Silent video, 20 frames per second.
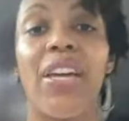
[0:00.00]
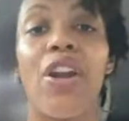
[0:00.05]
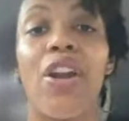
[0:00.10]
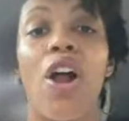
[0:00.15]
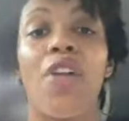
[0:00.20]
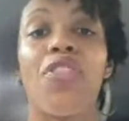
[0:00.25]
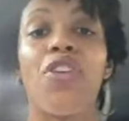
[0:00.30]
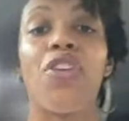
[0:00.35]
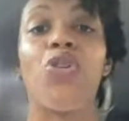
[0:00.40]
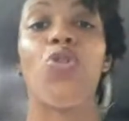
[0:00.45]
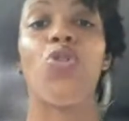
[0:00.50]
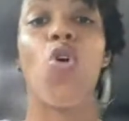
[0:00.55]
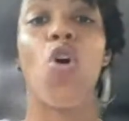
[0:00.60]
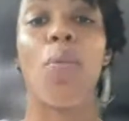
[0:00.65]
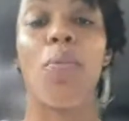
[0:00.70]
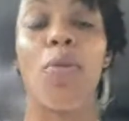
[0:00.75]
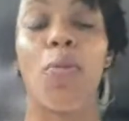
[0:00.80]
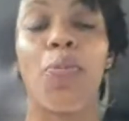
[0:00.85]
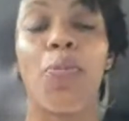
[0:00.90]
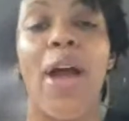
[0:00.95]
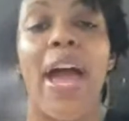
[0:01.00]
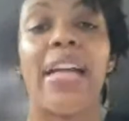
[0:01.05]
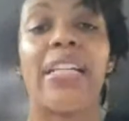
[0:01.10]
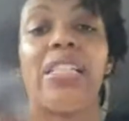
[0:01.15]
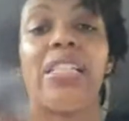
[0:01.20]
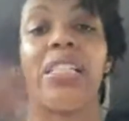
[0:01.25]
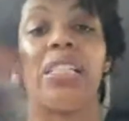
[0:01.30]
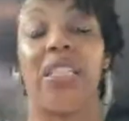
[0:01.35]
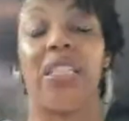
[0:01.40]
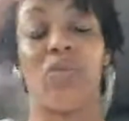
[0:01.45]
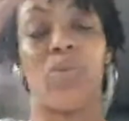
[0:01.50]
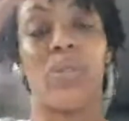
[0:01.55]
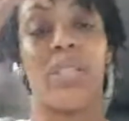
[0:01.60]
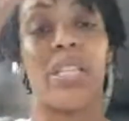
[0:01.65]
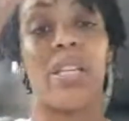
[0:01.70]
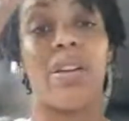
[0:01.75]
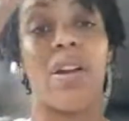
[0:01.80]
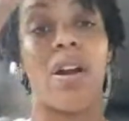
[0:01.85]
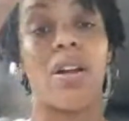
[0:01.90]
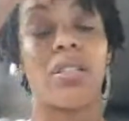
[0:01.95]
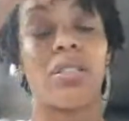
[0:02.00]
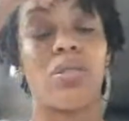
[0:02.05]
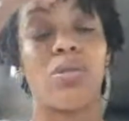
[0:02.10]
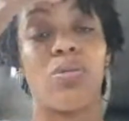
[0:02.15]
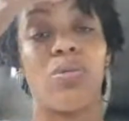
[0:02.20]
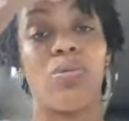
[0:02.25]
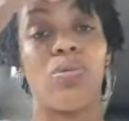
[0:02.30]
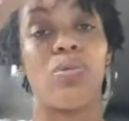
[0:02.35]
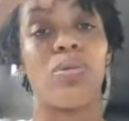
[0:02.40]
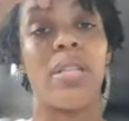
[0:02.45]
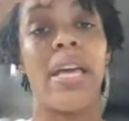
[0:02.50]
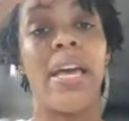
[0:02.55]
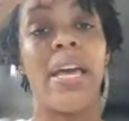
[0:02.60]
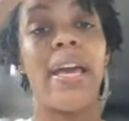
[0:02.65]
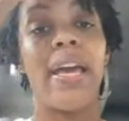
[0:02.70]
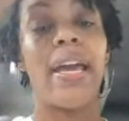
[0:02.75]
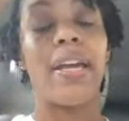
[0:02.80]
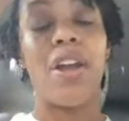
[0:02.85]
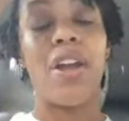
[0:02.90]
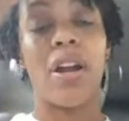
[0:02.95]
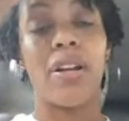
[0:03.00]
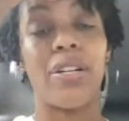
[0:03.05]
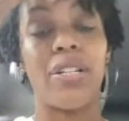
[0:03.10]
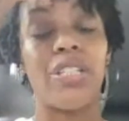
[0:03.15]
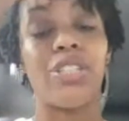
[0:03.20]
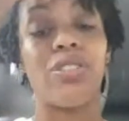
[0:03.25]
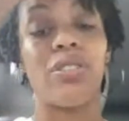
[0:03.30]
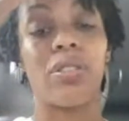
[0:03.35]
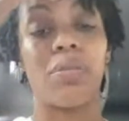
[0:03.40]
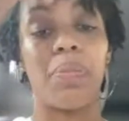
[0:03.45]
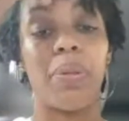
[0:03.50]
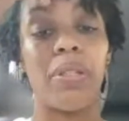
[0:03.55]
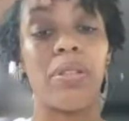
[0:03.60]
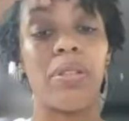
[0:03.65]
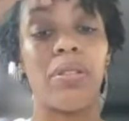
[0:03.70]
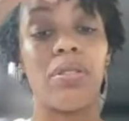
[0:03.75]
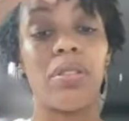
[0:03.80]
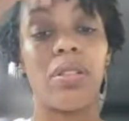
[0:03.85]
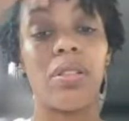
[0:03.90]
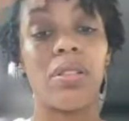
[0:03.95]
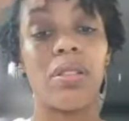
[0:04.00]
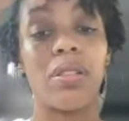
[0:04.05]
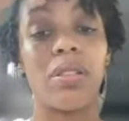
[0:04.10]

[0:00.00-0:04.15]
that are the normal practices within our schools and our district buildings.